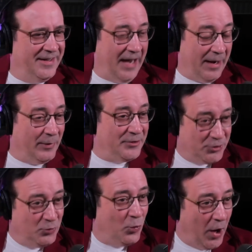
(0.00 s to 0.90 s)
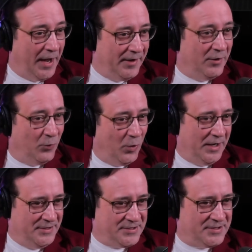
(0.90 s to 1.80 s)
I, went to one
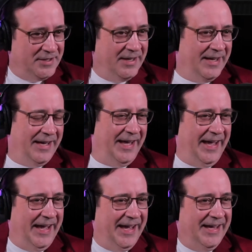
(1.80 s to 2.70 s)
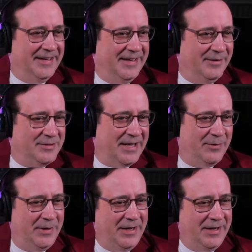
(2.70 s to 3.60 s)
once, mm-hmm. and it was
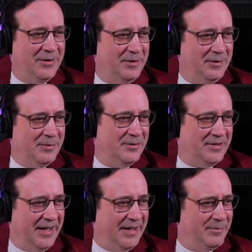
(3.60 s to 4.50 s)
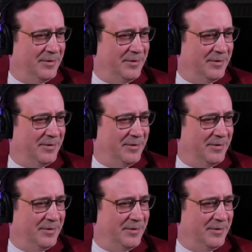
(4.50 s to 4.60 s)
like, we golden birthday, but